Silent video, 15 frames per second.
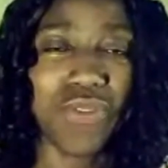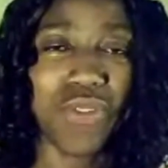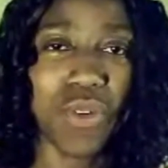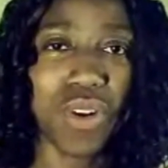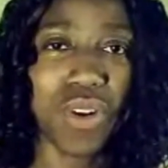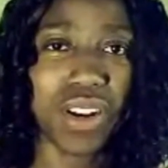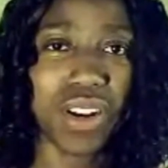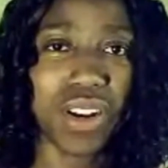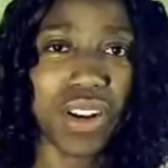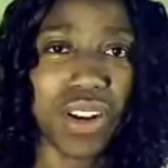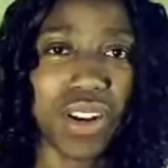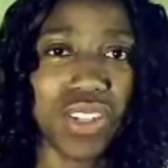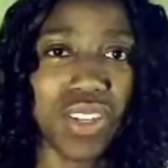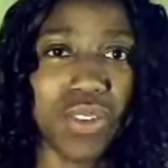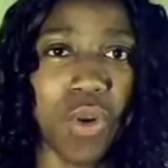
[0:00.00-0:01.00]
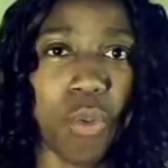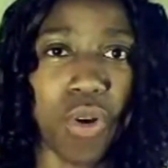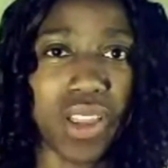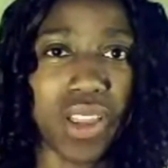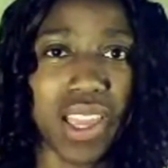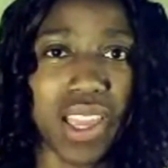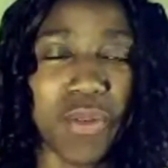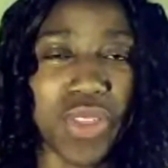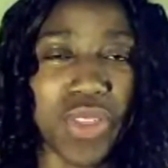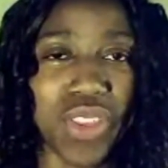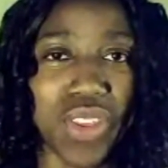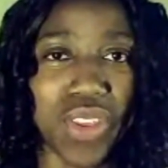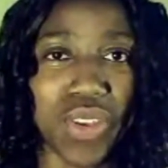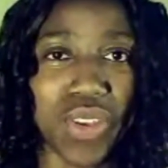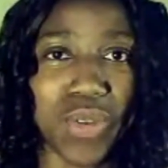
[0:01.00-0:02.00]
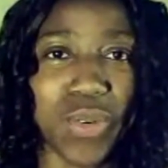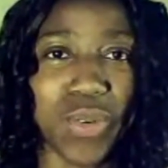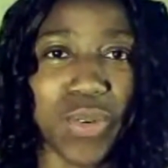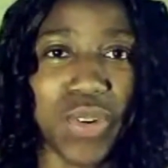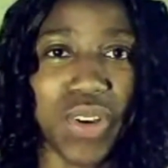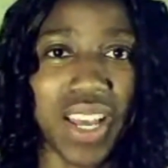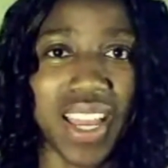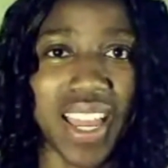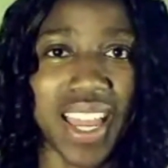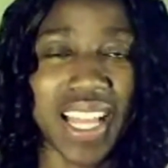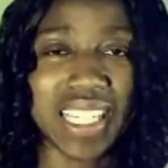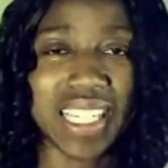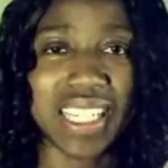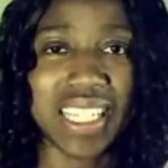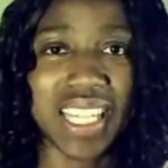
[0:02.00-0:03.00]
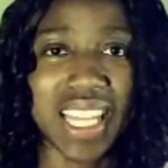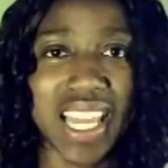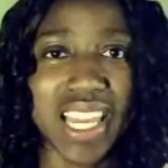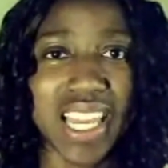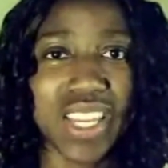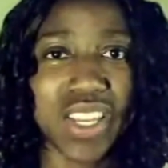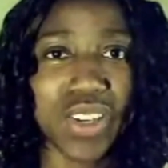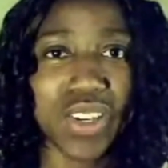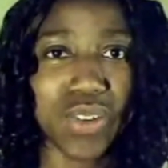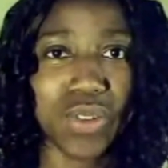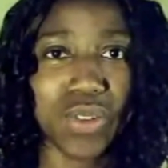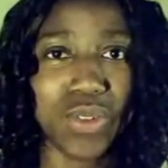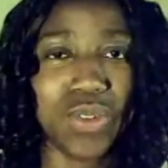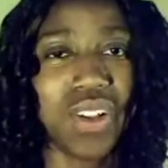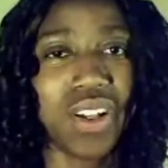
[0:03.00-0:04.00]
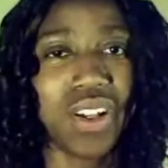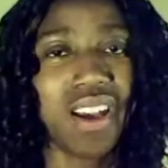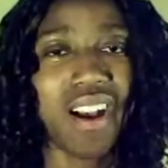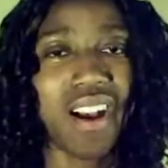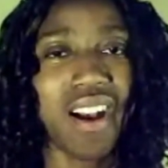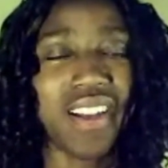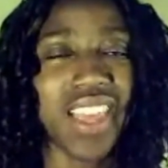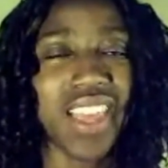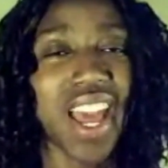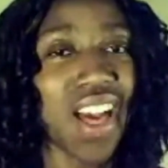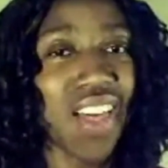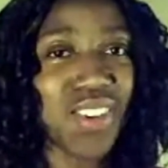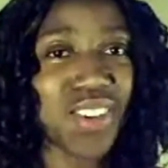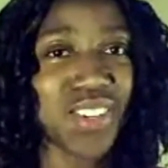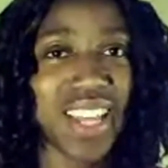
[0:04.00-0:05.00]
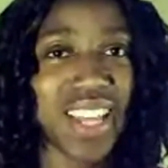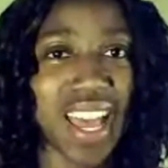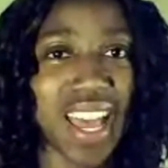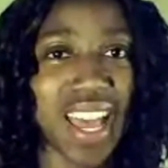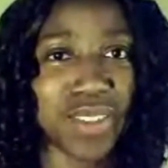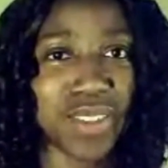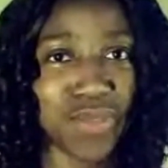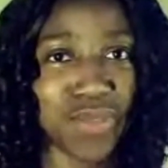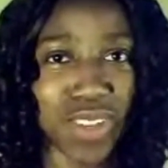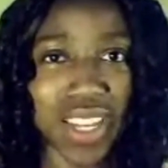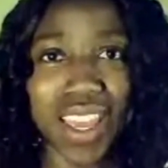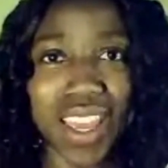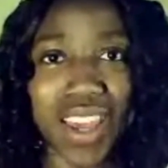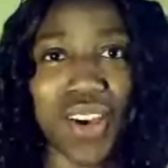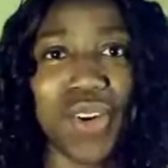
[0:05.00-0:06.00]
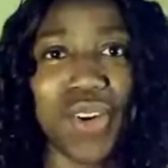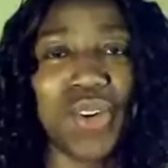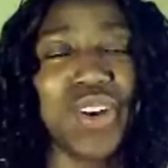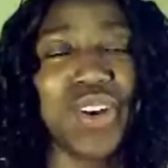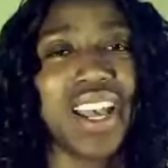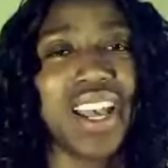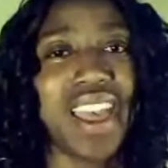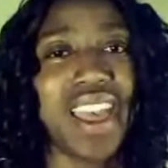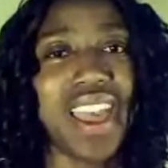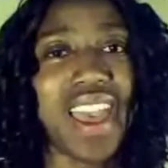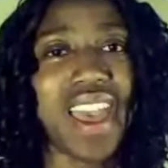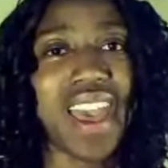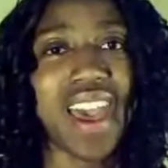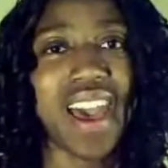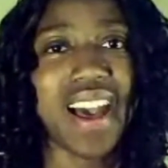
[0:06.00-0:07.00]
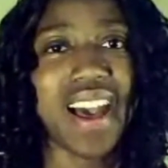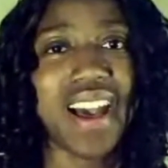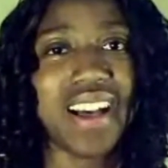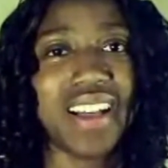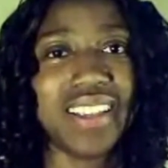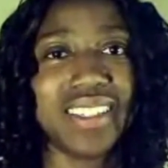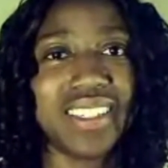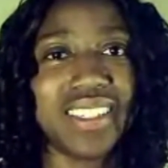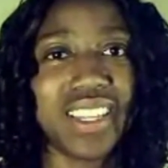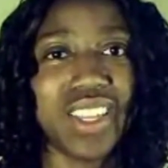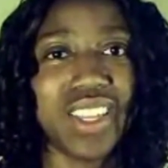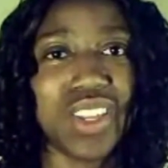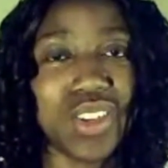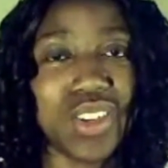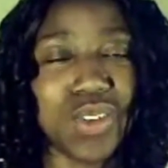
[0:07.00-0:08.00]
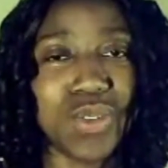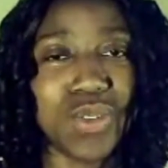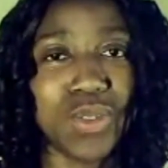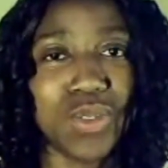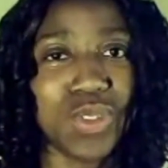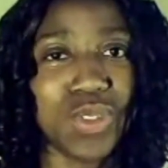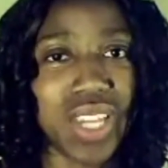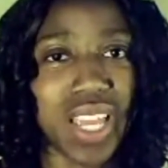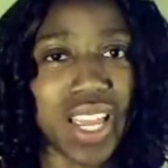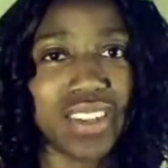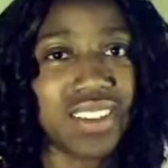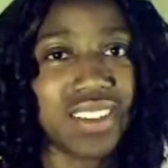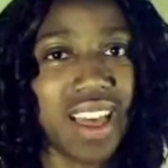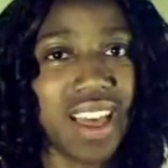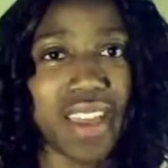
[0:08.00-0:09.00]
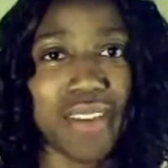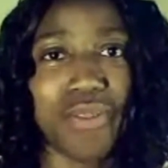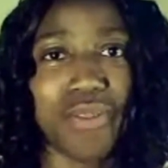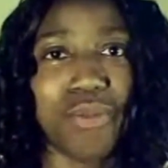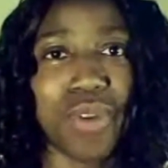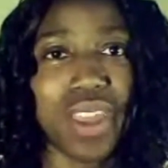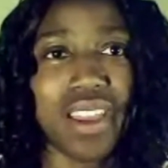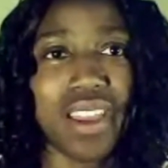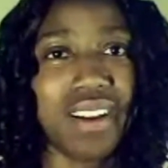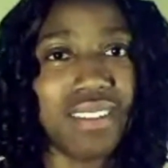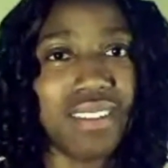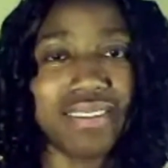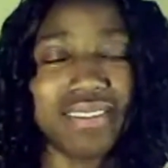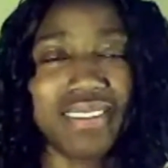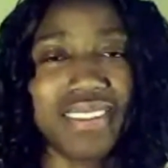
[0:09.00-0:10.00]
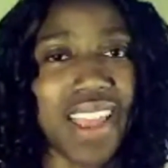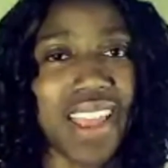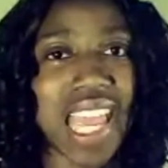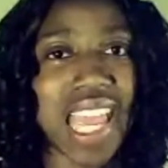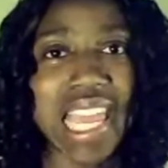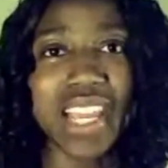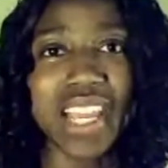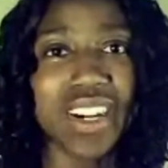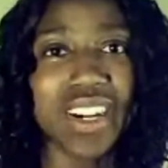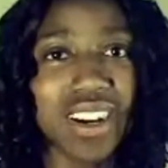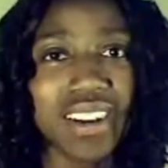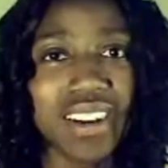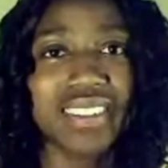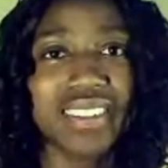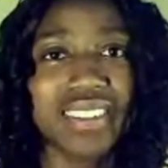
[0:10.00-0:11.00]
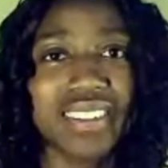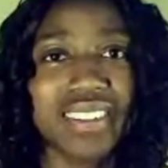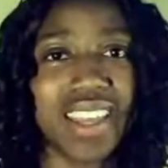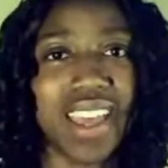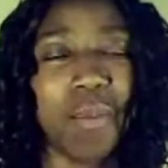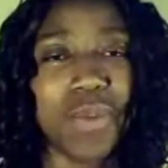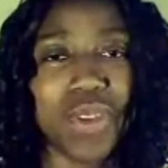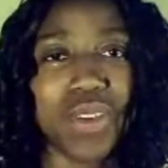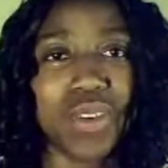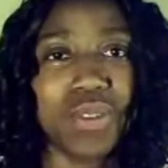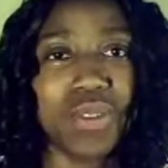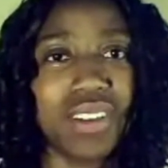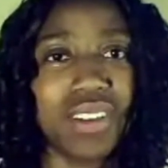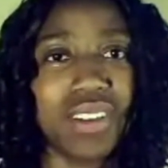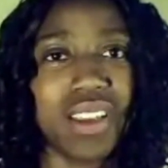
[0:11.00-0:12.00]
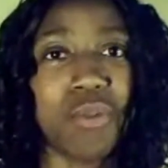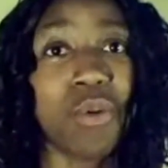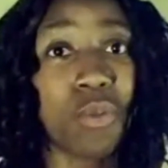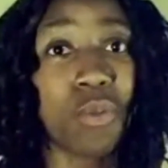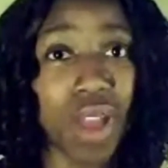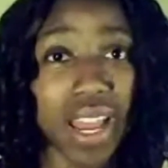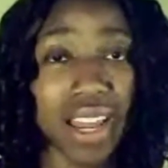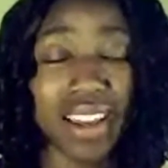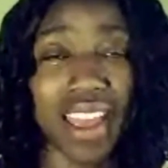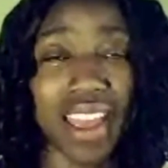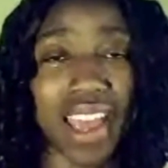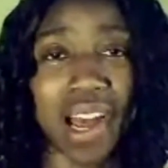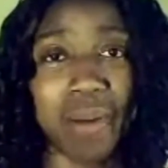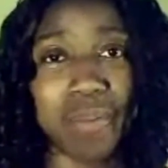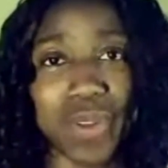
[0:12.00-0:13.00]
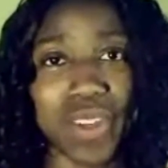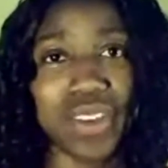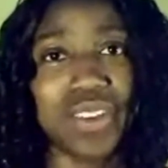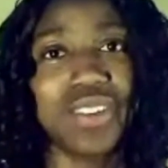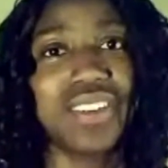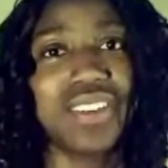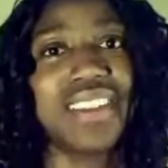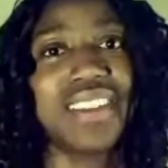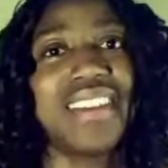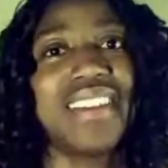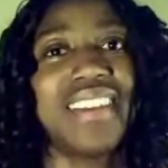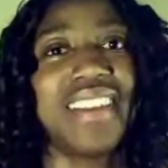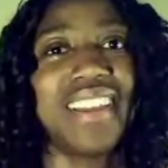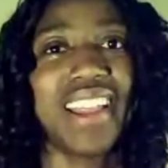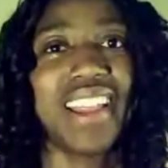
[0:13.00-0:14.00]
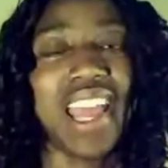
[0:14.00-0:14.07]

We look forward to working with you and see you on the other side of this video as you change your life. We are eager to help you. We're ready to help you.